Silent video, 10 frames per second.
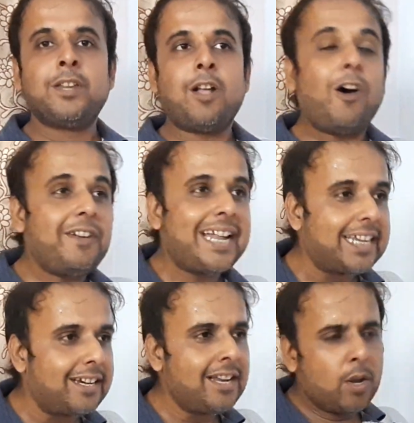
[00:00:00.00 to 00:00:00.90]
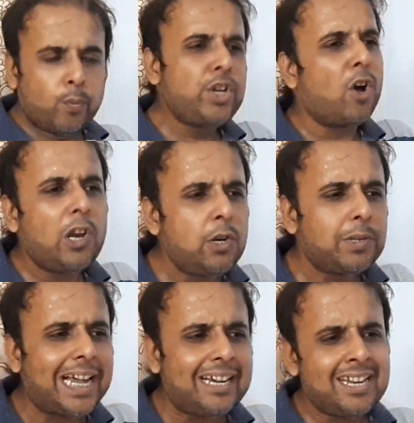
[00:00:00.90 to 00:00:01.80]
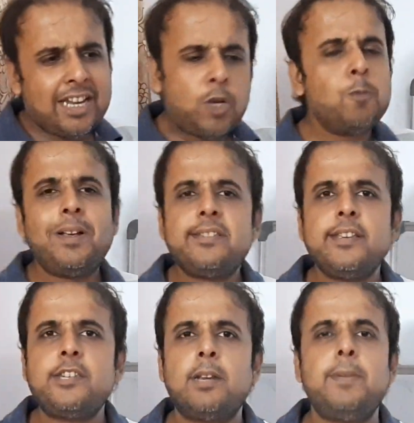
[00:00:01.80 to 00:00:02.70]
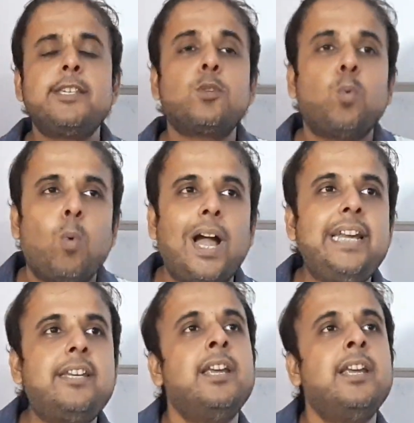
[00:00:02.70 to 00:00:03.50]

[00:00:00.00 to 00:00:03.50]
Or rather, we all know that human system is not